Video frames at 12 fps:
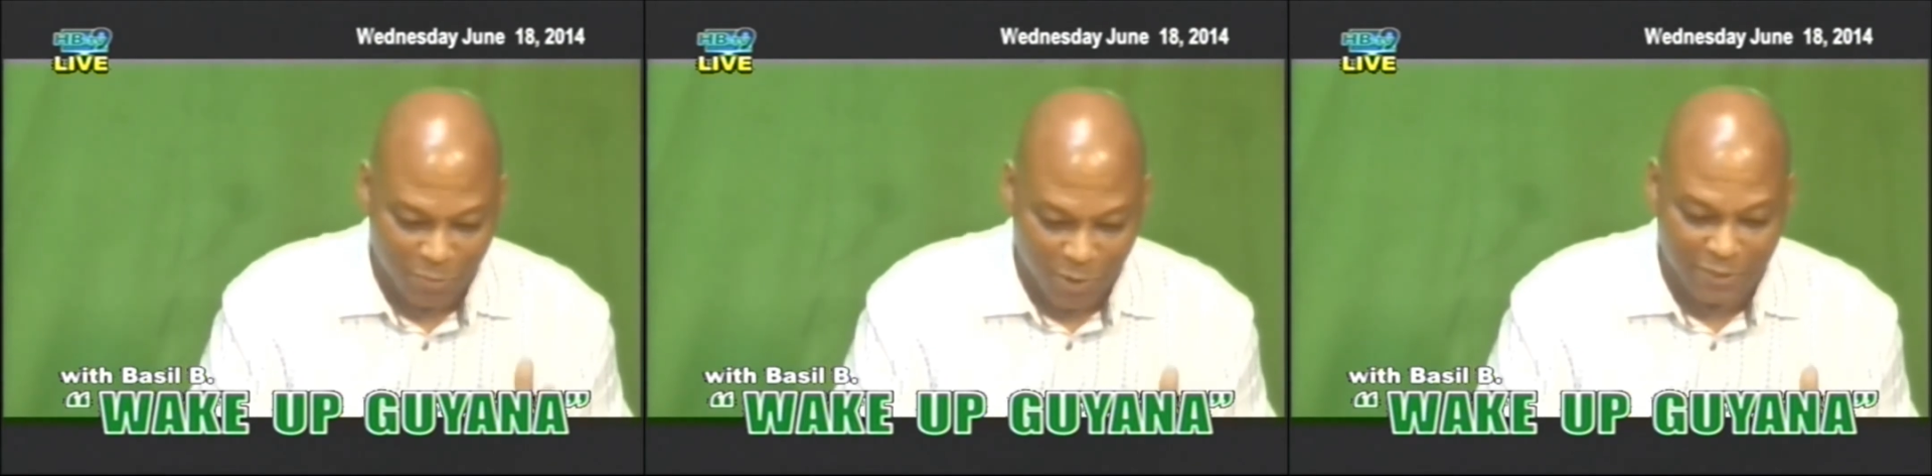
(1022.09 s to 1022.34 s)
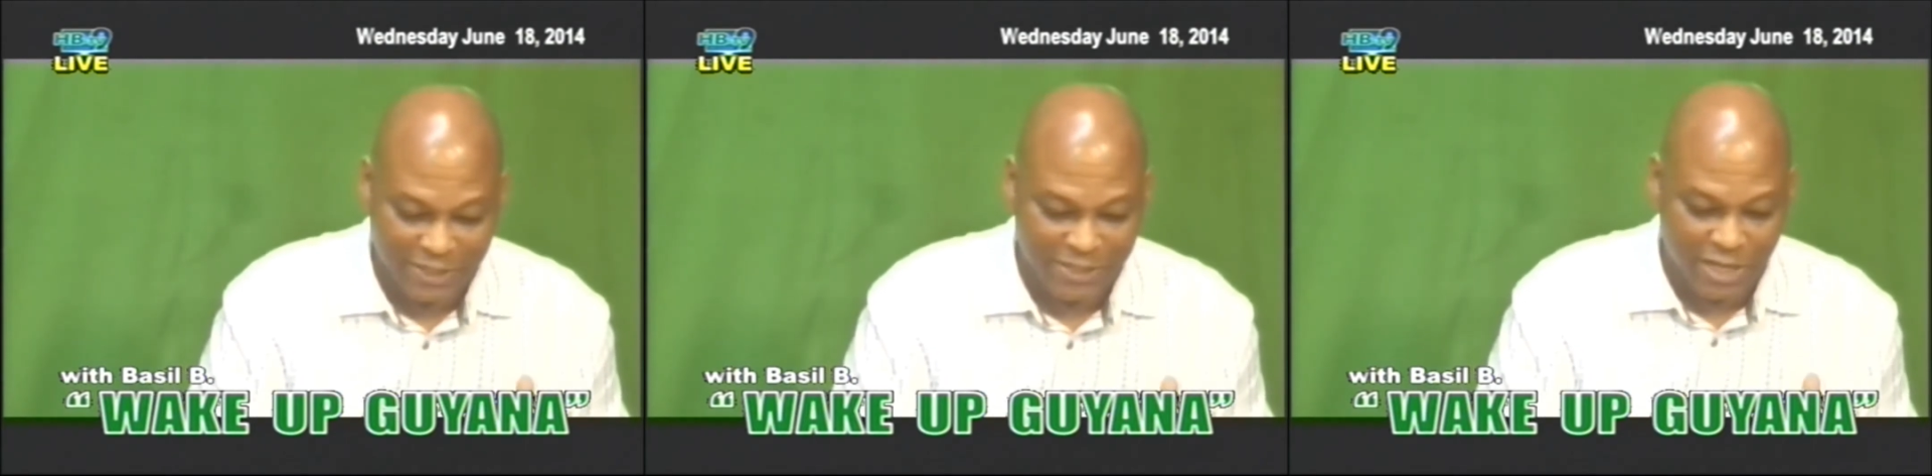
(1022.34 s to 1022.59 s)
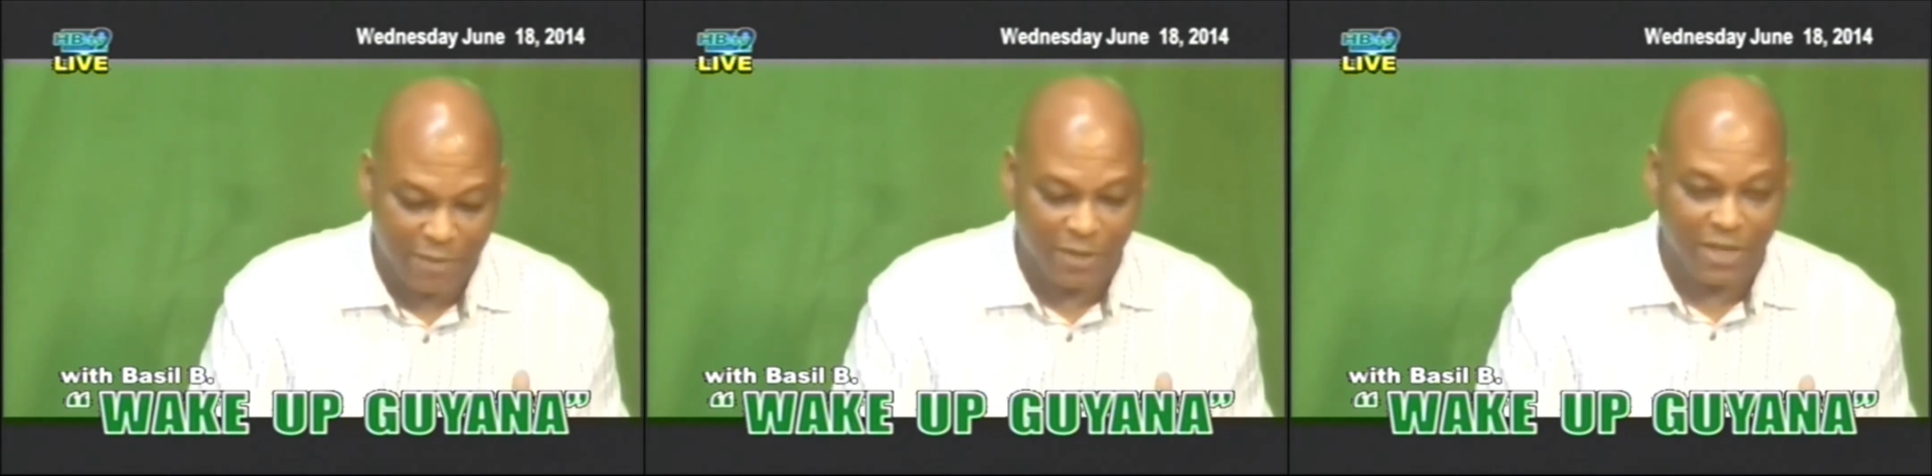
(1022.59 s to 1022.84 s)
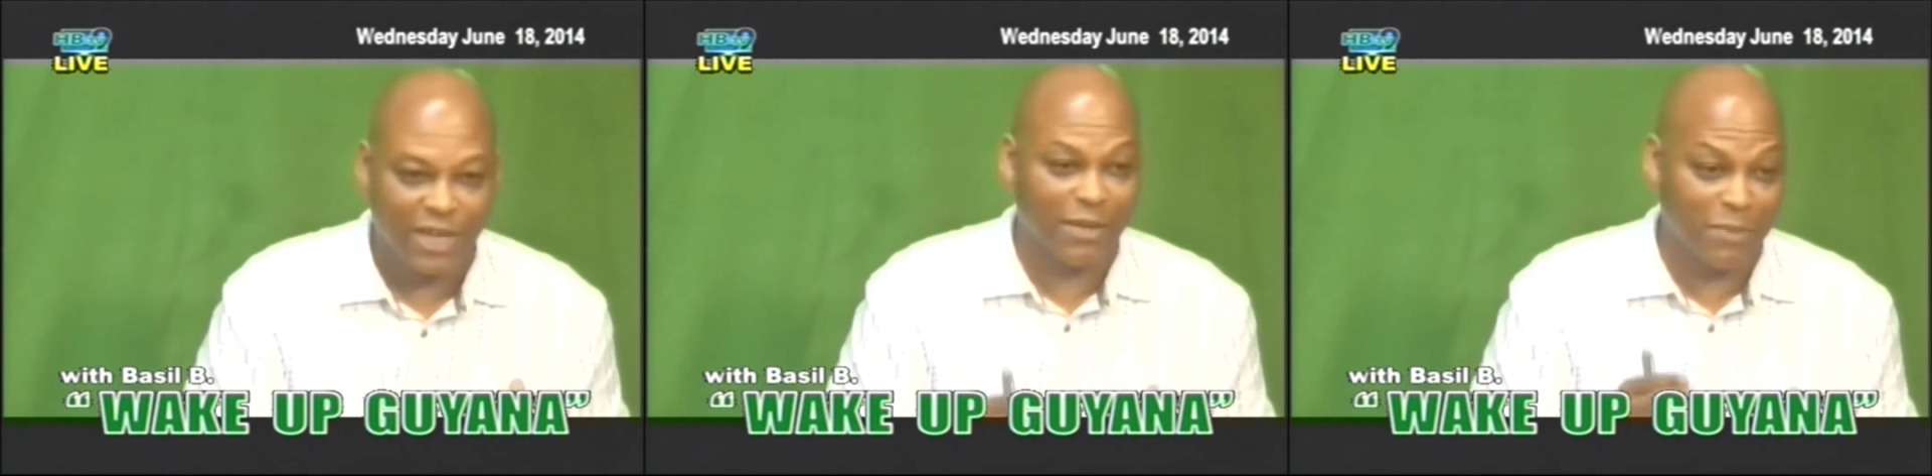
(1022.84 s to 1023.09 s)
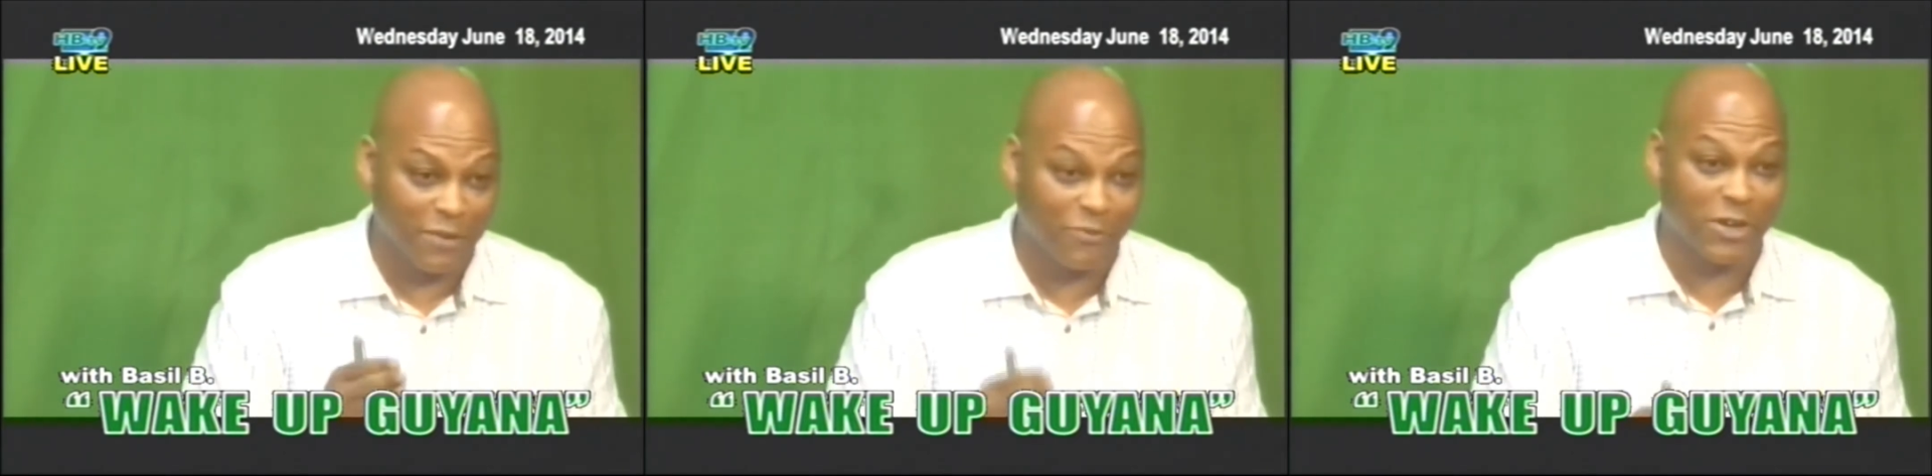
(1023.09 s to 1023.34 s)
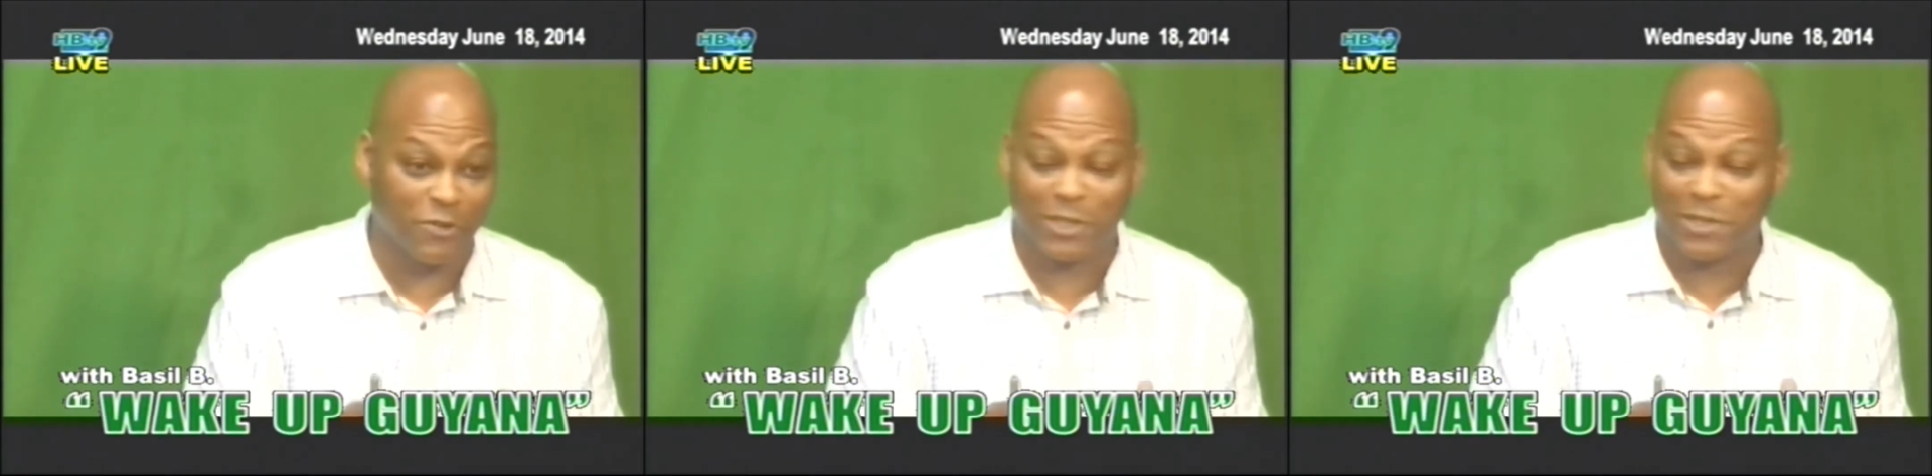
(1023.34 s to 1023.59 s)
the, the majority of people in
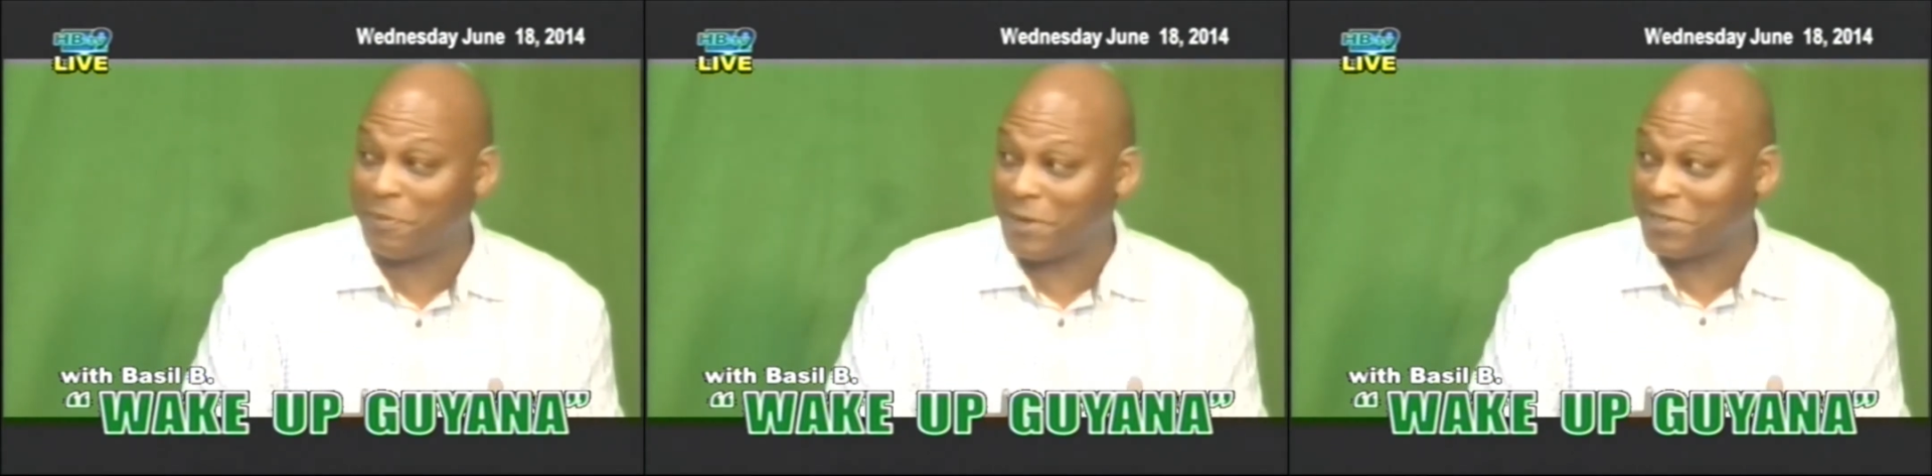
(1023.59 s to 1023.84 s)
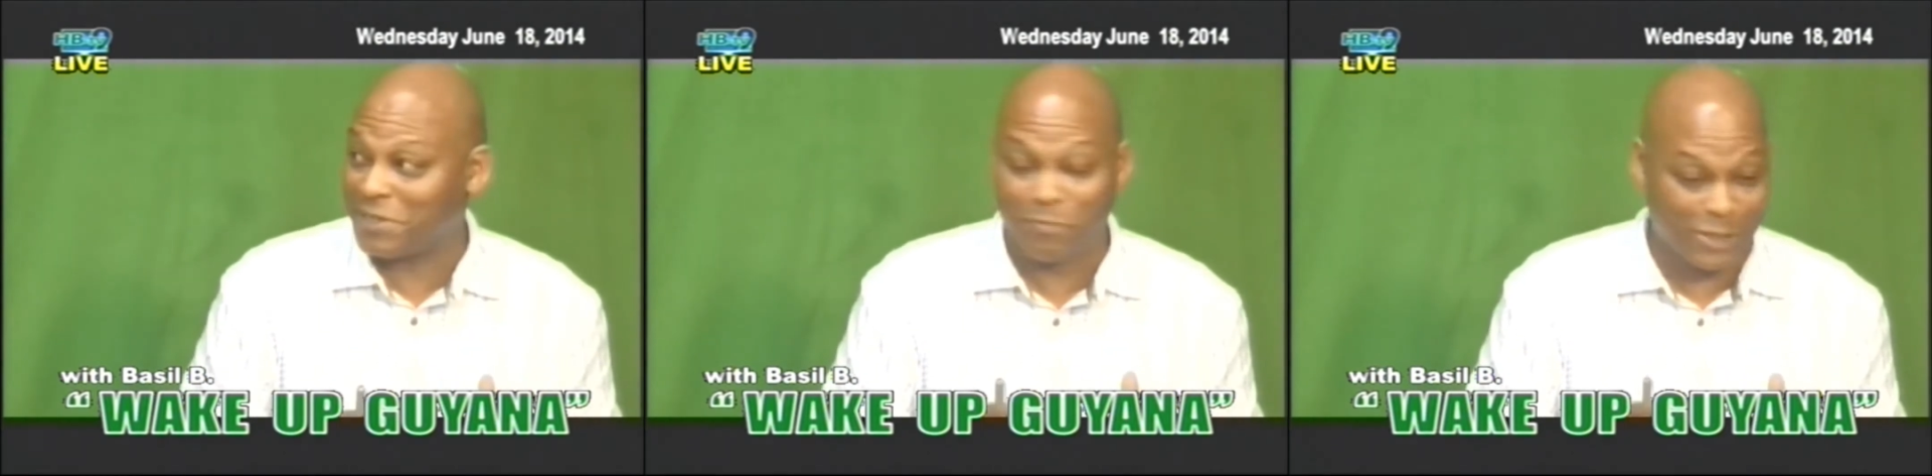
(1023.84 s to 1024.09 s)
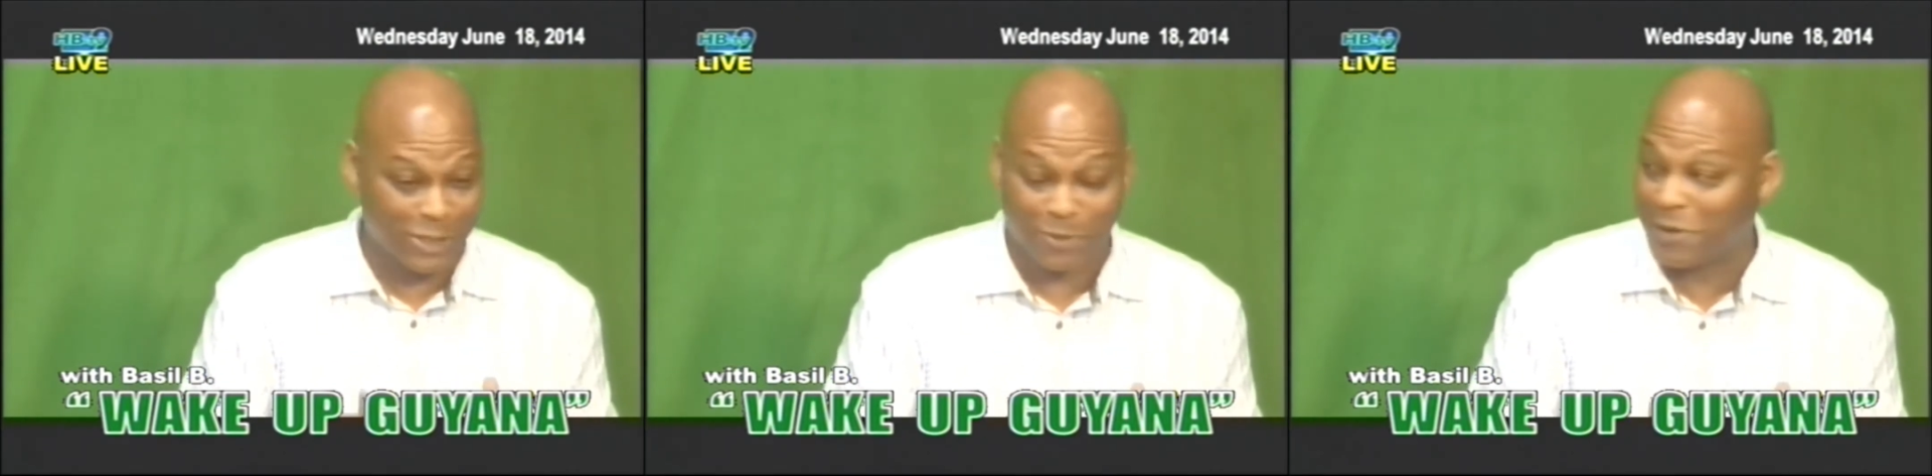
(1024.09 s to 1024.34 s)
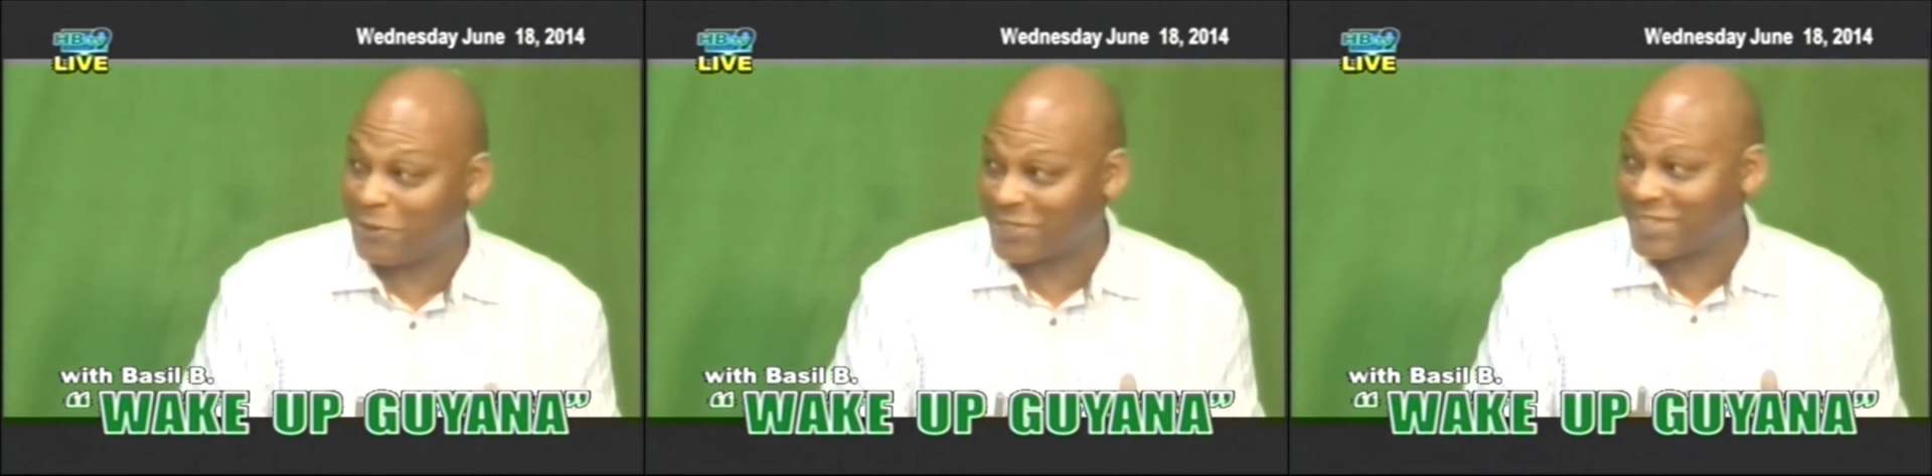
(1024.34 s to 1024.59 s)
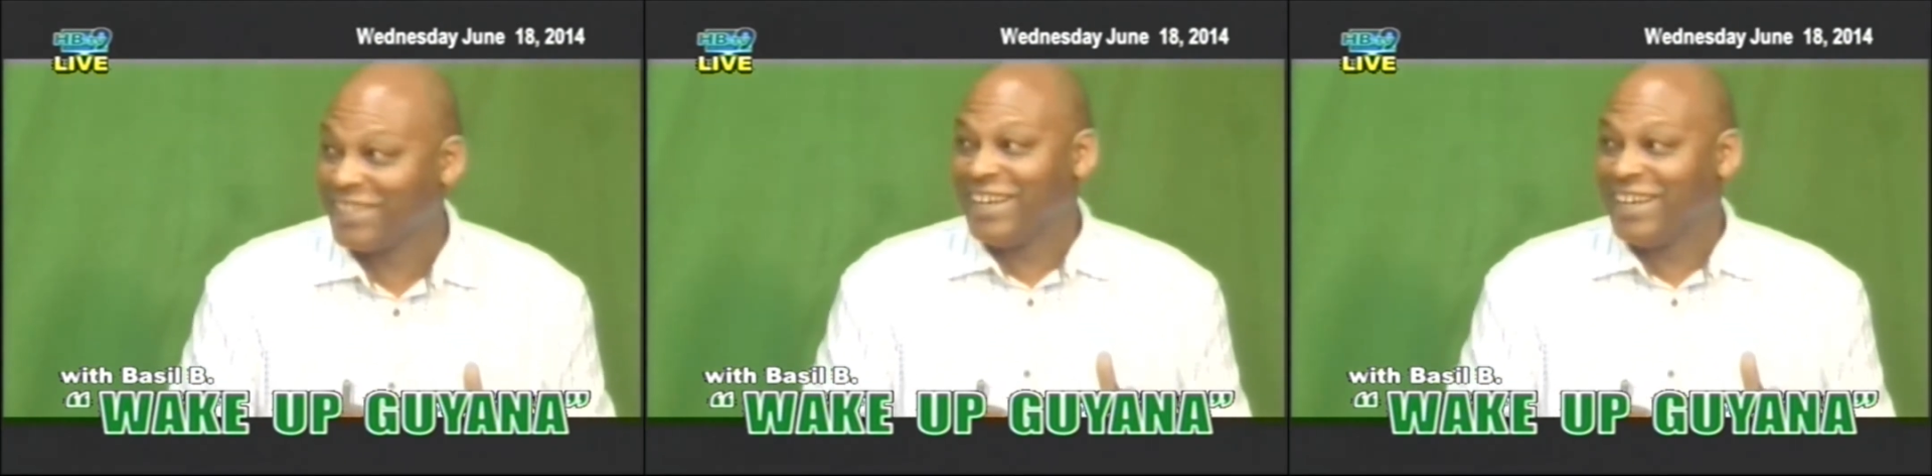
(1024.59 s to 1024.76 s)
Britain, 93%, go